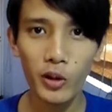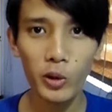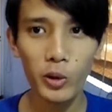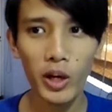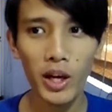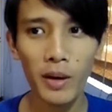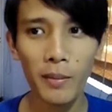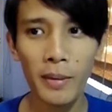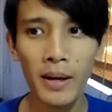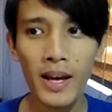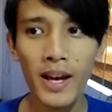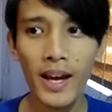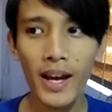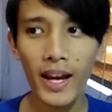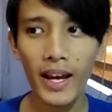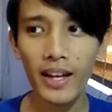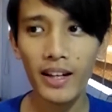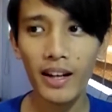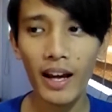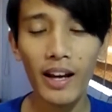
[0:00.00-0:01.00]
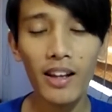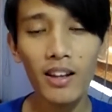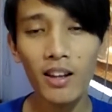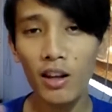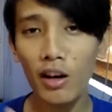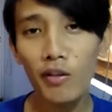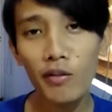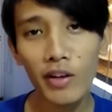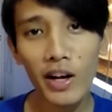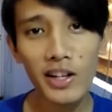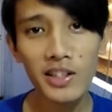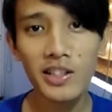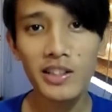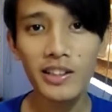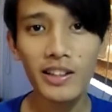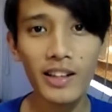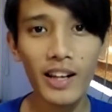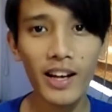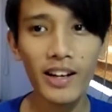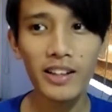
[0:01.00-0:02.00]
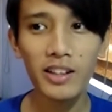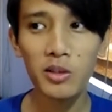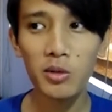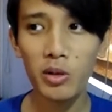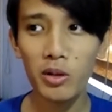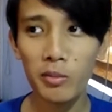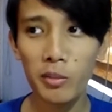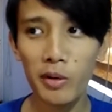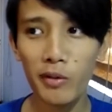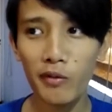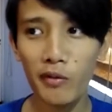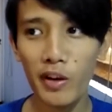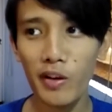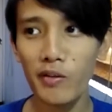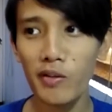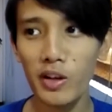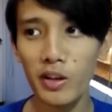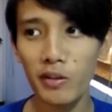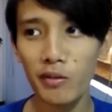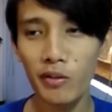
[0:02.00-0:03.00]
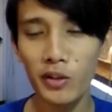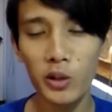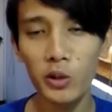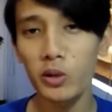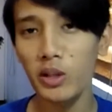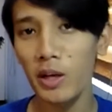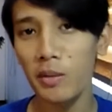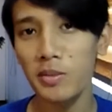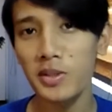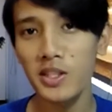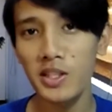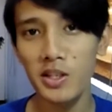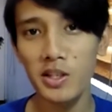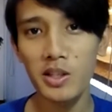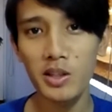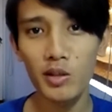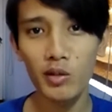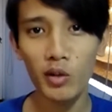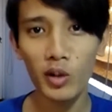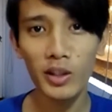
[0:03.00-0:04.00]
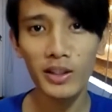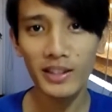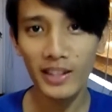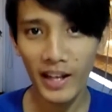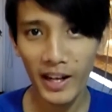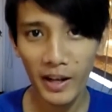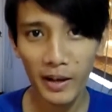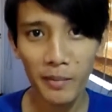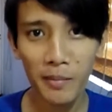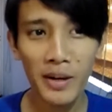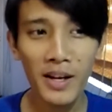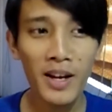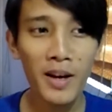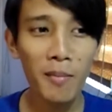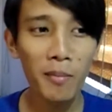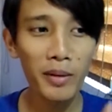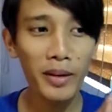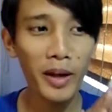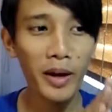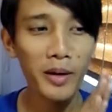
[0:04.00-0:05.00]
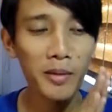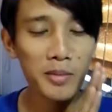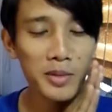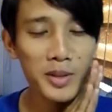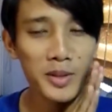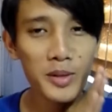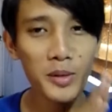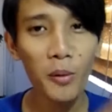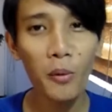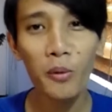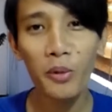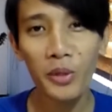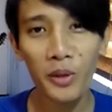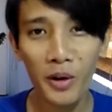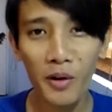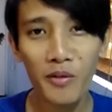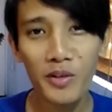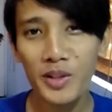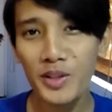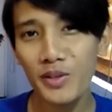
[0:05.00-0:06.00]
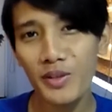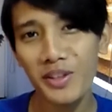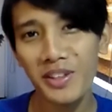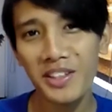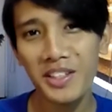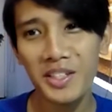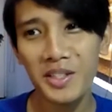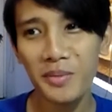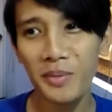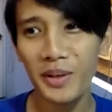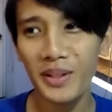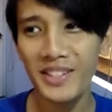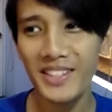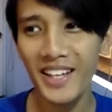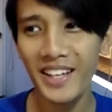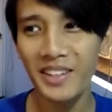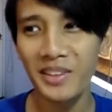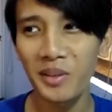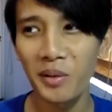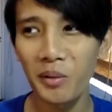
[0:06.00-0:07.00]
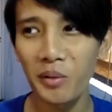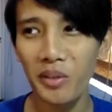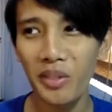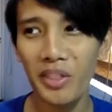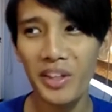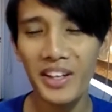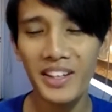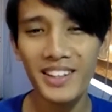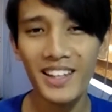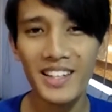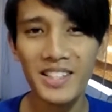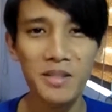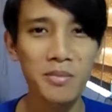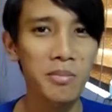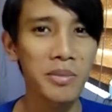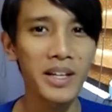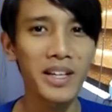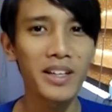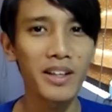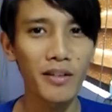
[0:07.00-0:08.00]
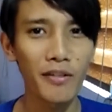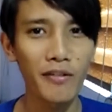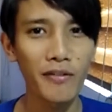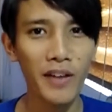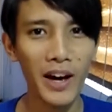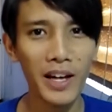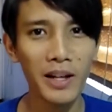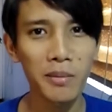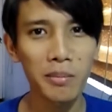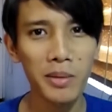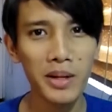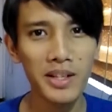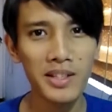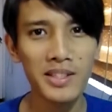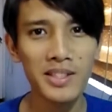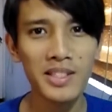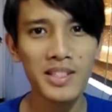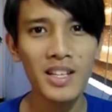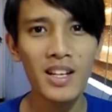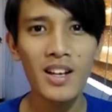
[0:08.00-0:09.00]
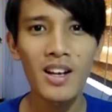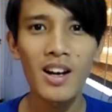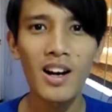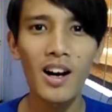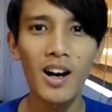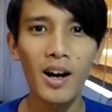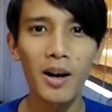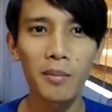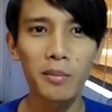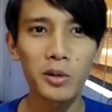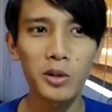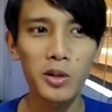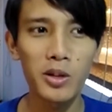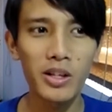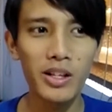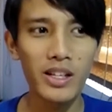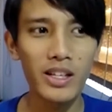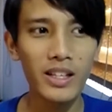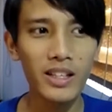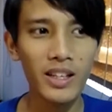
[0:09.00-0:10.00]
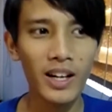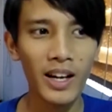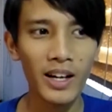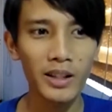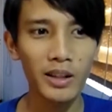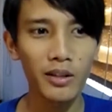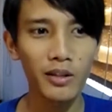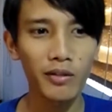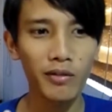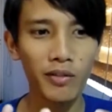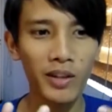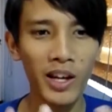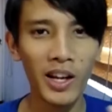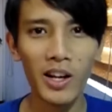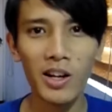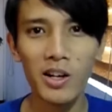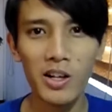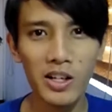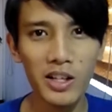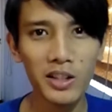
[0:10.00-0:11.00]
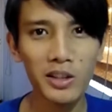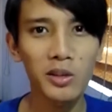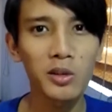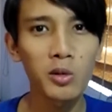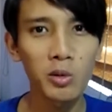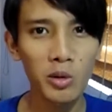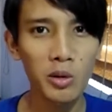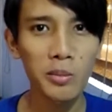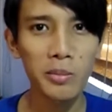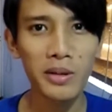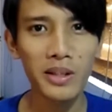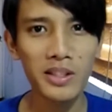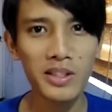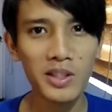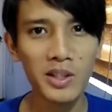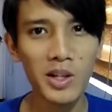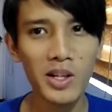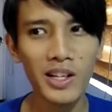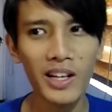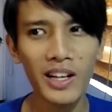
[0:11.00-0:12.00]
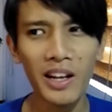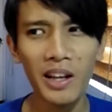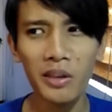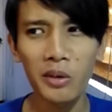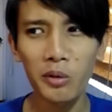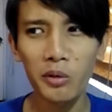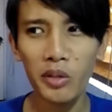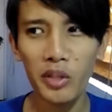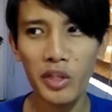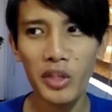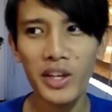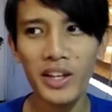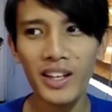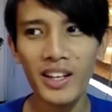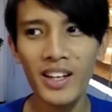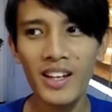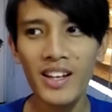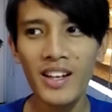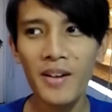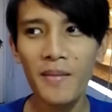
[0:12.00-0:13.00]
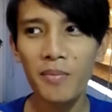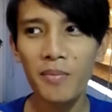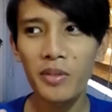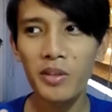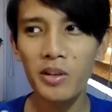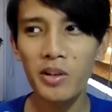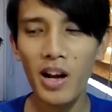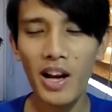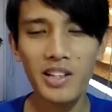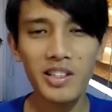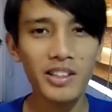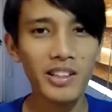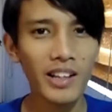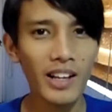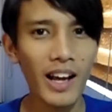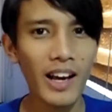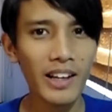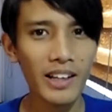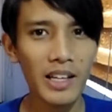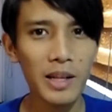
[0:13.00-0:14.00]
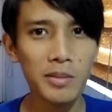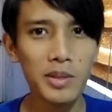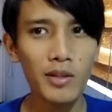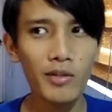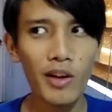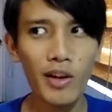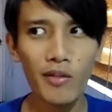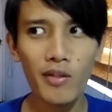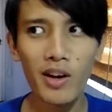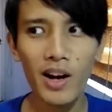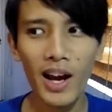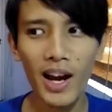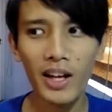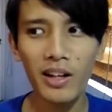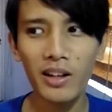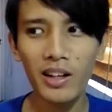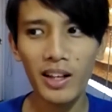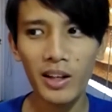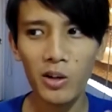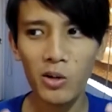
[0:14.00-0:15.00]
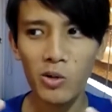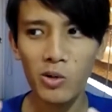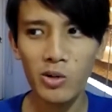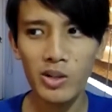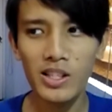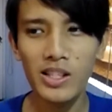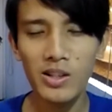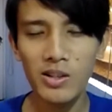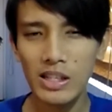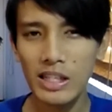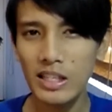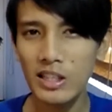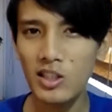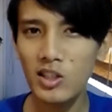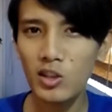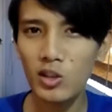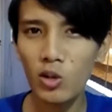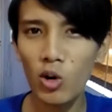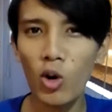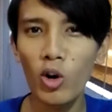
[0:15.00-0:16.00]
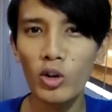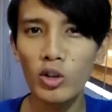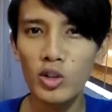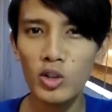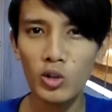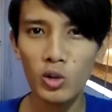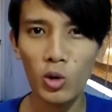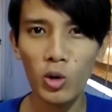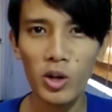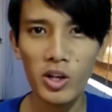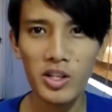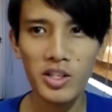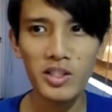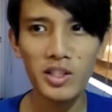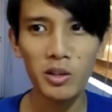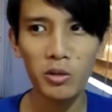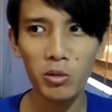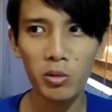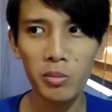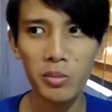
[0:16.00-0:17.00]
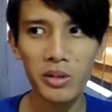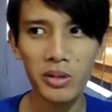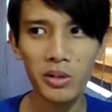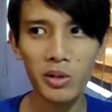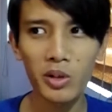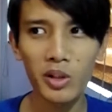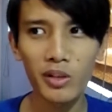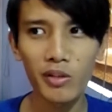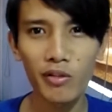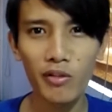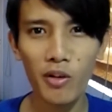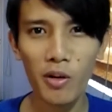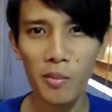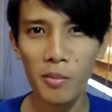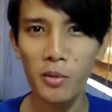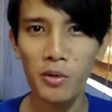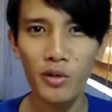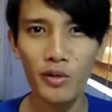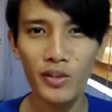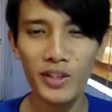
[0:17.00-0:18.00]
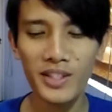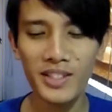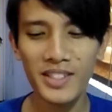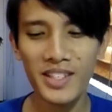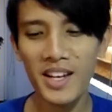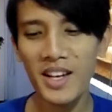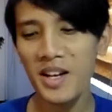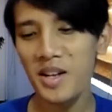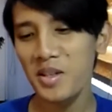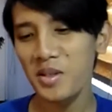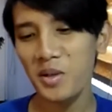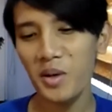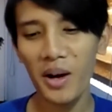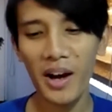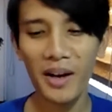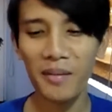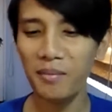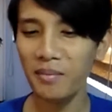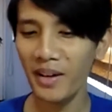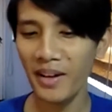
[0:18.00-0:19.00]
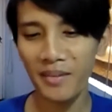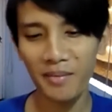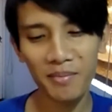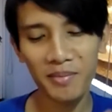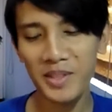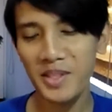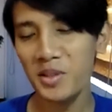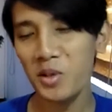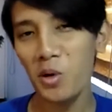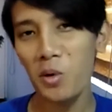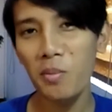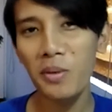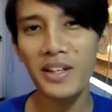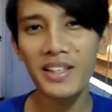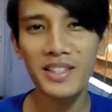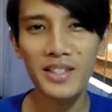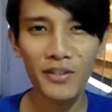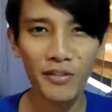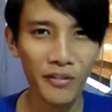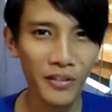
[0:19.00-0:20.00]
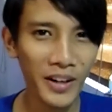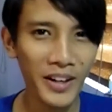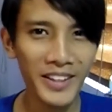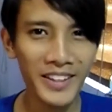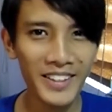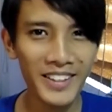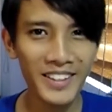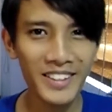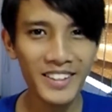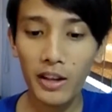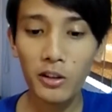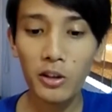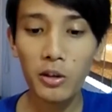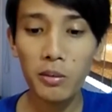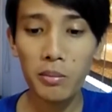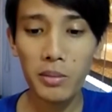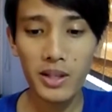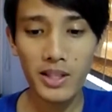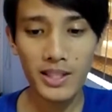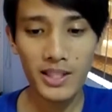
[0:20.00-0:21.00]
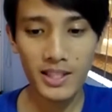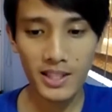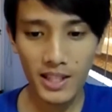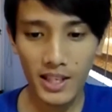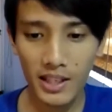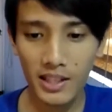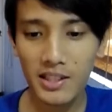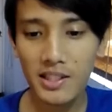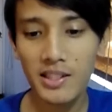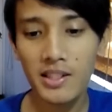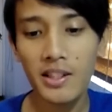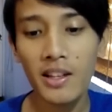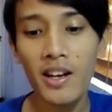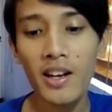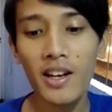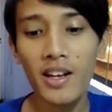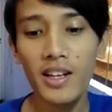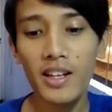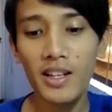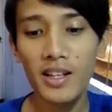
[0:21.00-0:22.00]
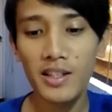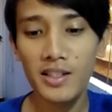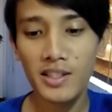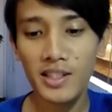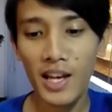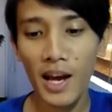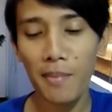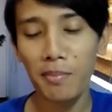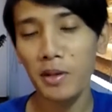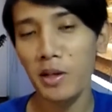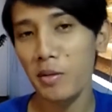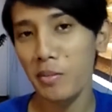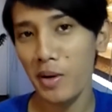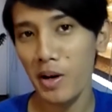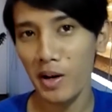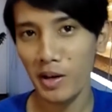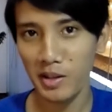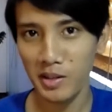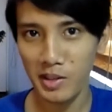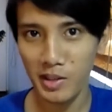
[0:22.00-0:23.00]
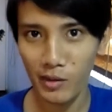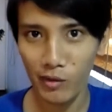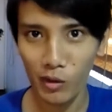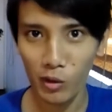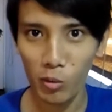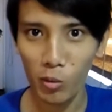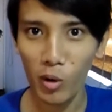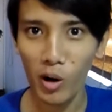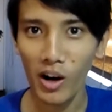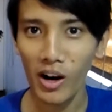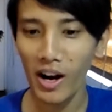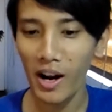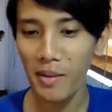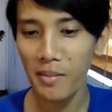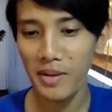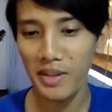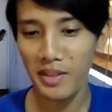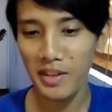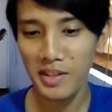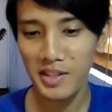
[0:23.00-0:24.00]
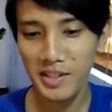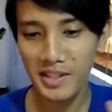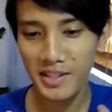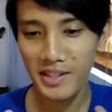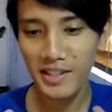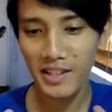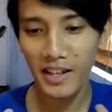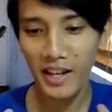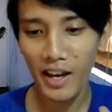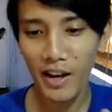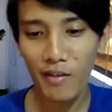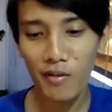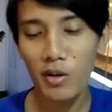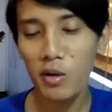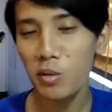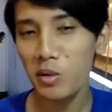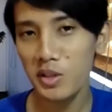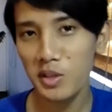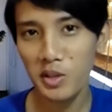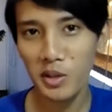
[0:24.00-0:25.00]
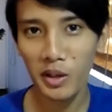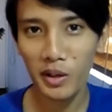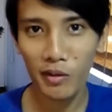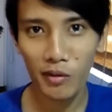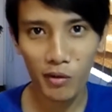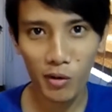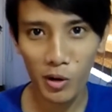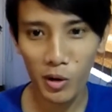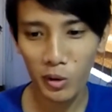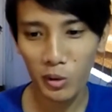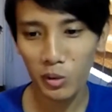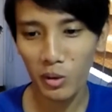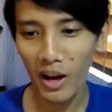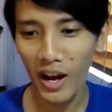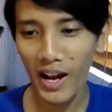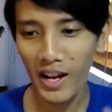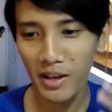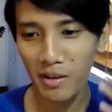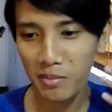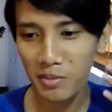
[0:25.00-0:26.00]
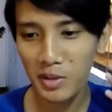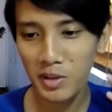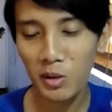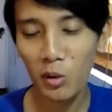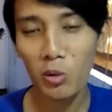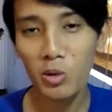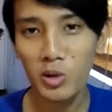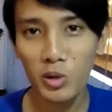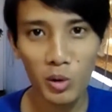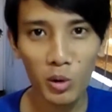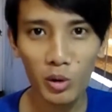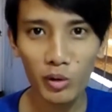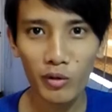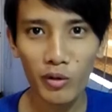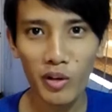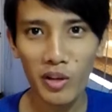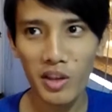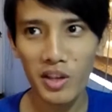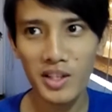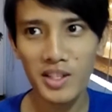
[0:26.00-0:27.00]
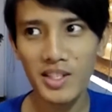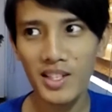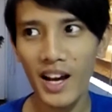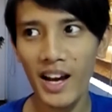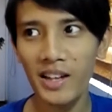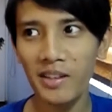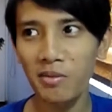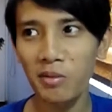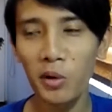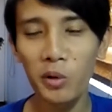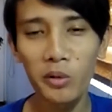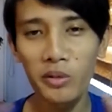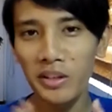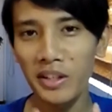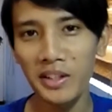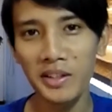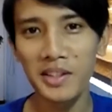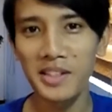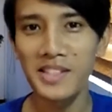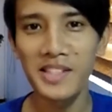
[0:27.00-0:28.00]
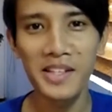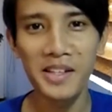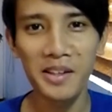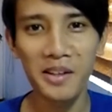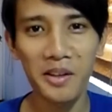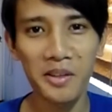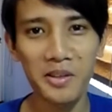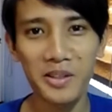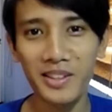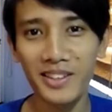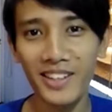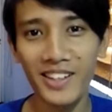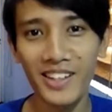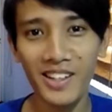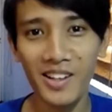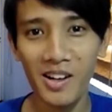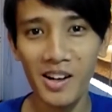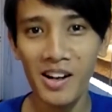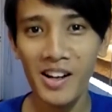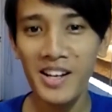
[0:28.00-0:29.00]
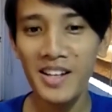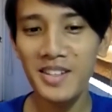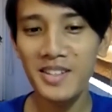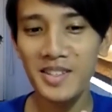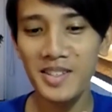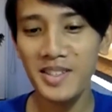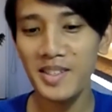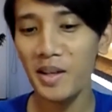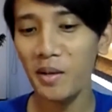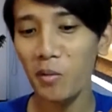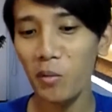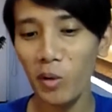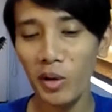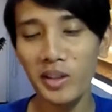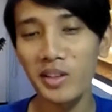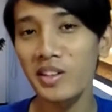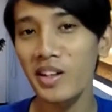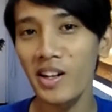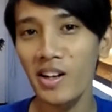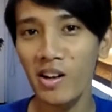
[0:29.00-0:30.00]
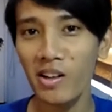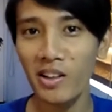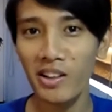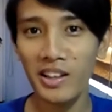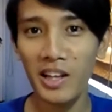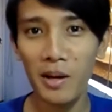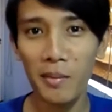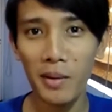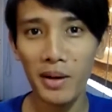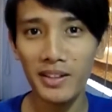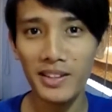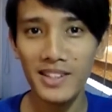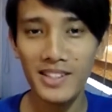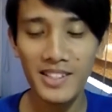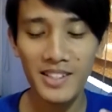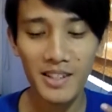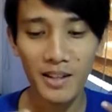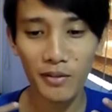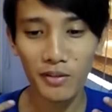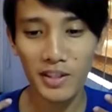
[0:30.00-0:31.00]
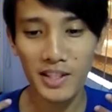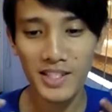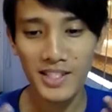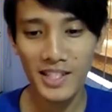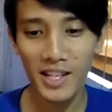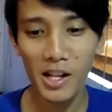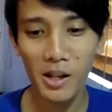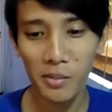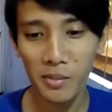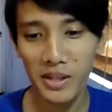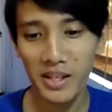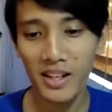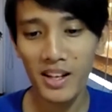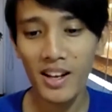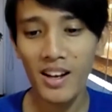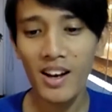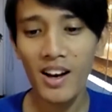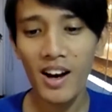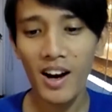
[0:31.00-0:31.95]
video game. And I love Ratchet and Clank. It's one of my favorite video game series of all time. But I am so nervous for this because I don't think it has a big enough fan base to really kind of carry it to the big screen. And I don't think the Ratchet and Clank games have ever had like really, really strong stories that would be good for movies. So I'm just hoping it's fun. And on May 6th is Captain America Civil War. I mean, this is the thing everyone's looking forward to. I am so stoked for this. I don't need to see another trailer. Just that one trailer that came out is enough to sell me.